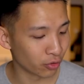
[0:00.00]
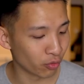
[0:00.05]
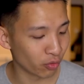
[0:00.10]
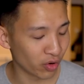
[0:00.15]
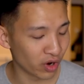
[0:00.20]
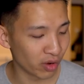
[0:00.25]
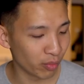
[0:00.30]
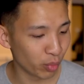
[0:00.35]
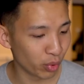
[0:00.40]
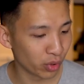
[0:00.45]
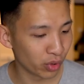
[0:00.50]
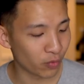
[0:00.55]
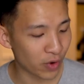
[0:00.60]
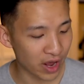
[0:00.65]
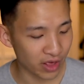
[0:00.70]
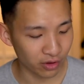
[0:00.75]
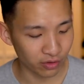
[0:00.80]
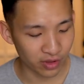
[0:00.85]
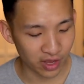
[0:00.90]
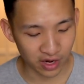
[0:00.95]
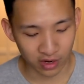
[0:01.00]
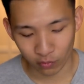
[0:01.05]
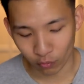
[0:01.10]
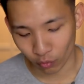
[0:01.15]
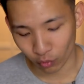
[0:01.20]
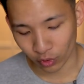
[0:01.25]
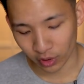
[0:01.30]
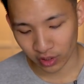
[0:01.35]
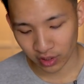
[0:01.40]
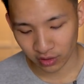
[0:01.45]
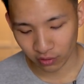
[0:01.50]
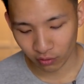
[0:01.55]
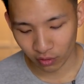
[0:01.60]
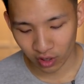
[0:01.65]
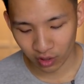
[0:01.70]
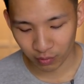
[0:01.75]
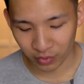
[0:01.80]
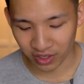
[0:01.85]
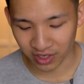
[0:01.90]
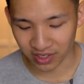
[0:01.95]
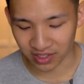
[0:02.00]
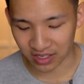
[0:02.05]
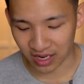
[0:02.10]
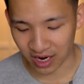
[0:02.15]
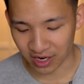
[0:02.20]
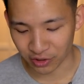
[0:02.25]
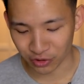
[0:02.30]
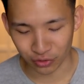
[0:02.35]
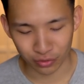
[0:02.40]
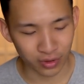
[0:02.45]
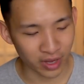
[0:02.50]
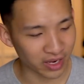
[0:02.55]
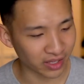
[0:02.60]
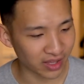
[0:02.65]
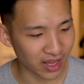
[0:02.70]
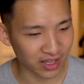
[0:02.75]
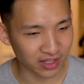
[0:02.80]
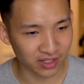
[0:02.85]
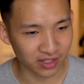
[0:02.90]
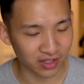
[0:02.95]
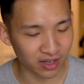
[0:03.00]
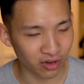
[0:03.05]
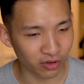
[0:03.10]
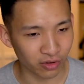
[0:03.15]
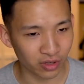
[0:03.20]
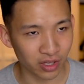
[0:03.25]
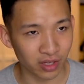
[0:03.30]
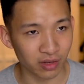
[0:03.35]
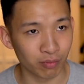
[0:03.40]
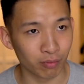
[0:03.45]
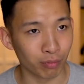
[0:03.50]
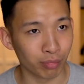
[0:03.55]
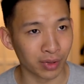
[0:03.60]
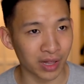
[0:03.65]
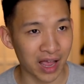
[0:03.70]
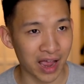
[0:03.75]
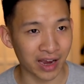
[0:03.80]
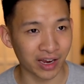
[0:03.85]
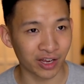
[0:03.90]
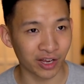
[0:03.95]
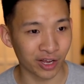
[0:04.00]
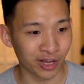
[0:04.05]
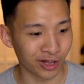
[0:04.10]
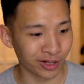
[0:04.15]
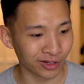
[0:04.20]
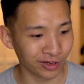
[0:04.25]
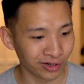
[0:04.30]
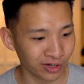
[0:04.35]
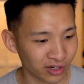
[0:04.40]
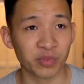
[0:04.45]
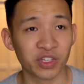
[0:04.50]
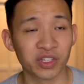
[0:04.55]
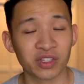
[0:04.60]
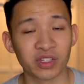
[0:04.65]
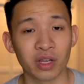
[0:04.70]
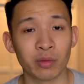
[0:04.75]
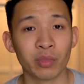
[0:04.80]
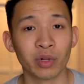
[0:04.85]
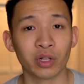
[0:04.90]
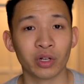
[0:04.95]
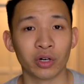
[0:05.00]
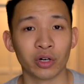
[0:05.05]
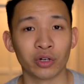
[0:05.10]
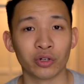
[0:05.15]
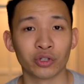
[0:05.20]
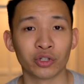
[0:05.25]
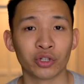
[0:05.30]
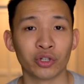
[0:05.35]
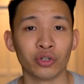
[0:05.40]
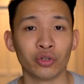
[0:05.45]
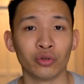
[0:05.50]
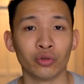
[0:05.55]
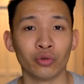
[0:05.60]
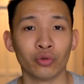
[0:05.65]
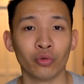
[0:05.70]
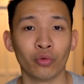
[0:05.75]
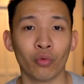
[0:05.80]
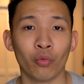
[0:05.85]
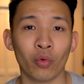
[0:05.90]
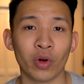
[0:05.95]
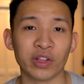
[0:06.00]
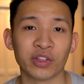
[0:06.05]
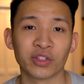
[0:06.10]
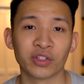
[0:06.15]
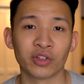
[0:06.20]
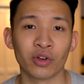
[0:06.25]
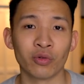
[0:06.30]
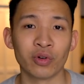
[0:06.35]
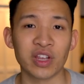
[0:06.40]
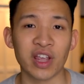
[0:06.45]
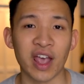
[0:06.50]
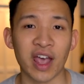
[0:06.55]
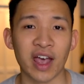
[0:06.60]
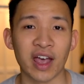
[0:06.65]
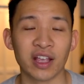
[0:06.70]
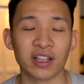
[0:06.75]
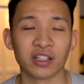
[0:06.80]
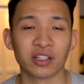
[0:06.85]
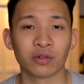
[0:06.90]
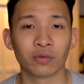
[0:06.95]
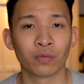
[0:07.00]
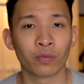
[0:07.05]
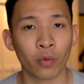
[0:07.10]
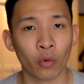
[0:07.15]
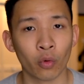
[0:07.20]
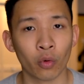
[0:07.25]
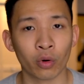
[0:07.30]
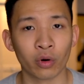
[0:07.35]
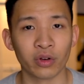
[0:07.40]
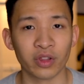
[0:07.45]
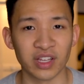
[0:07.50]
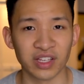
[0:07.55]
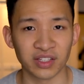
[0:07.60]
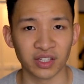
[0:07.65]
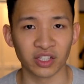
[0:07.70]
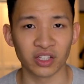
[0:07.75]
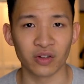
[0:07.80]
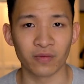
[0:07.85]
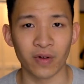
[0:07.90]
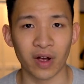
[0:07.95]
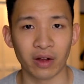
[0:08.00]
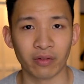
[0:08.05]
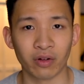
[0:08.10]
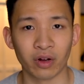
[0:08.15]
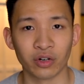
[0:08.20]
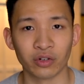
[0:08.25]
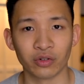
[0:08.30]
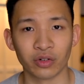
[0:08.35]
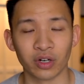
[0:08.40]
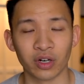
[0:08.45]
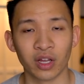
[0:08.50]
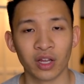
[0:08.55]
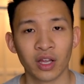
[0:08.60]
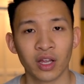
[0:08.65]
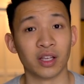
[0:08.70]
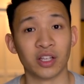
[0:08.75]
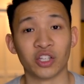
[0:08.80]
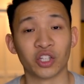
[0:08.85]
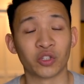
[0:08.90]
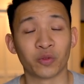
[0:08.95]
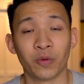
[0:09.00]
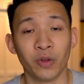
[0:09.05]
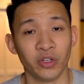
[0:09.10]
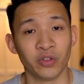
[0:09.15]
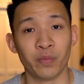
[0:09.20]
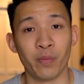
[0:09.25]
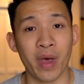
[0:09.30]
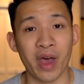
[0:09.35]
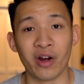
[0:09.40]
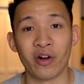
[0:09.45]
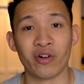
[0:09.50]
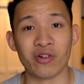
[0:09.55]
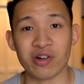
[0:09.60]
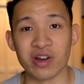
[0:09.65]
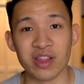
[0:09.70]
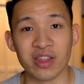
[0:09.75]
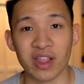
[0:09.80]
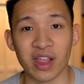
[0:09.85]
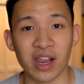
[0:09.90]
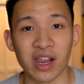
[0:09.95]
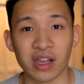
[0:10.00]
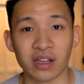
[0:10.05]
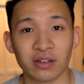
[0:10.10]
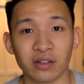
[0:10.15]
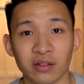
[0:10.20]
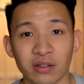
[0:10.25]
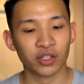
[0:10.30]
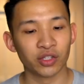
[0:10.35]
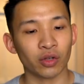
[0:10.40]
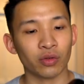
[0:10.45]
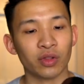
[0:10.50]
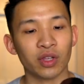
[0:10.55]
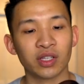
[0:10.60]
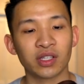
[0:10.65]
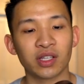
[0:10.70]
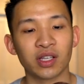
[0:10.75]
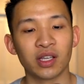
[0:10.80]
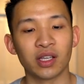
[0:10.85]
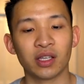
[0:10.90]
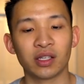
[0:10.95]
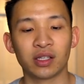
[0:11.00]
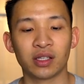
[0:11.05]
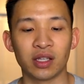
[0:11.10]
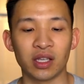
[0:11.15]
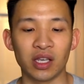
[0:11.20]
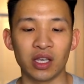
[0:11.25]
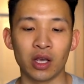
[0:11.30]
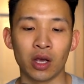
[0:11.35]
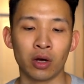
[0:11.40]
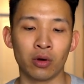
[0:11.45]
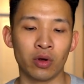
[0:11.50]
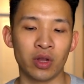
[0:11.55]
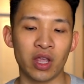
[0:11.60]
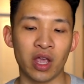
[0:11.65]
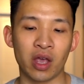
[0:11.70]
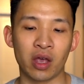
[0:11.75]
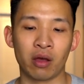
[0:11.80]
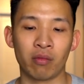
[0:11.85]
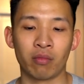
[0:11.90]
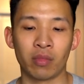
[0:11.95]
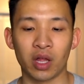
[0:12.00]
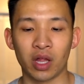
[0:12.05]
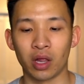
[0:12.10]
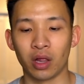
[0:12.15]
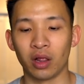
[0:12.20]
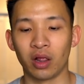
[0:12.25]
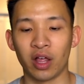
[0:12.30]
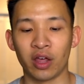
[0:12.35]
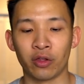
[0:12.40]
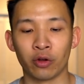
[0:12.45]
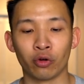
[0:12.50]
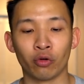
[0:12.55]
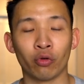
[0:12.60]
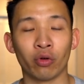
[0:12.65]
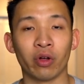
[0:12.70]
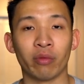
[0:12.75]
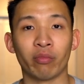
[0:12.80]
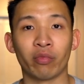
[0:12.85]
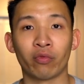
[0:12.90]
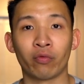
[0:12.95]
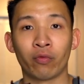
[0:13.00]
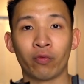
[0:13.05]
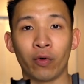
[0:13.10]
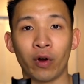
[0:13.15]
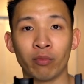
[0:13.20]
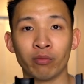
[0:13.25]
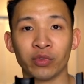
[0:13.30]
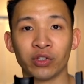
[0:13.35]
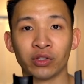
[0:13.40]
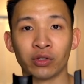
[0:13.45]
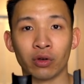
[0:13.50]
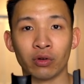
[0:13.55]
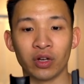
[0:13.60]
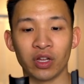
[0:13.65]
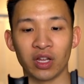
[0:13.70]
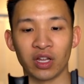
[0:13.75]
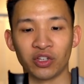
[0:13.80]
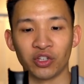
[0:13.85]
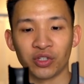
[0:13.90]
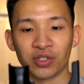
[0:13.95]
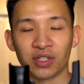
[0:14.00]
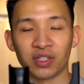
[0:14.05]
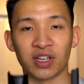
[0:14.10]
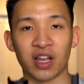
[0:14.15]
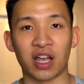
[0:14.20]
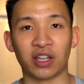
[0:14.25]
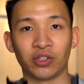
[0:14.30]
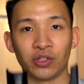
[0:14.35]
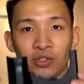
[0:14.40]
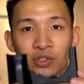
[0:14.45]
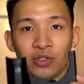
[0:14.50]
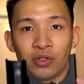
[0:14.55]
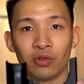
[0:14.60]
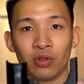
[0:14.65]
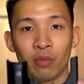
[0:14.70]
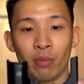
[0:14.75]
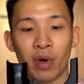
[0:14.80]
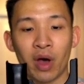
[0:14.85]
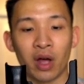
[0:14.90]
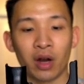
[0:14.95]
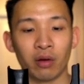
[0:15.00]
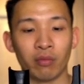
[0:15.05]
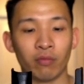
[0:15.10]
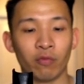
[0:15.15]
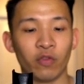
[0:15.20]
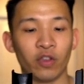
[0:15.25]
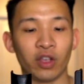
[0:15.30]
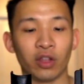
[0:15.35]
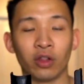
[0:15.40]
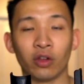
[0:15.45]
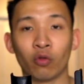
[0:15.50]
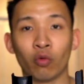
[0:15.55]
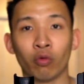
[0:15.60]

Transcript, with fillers: grip rather than a wooden grip because I do like that stealthy black color. Similar to what Sony has for the 6500, it just feels better in the hand. So this is the OEM leather grip from Sony. It just attaches to the bottom via the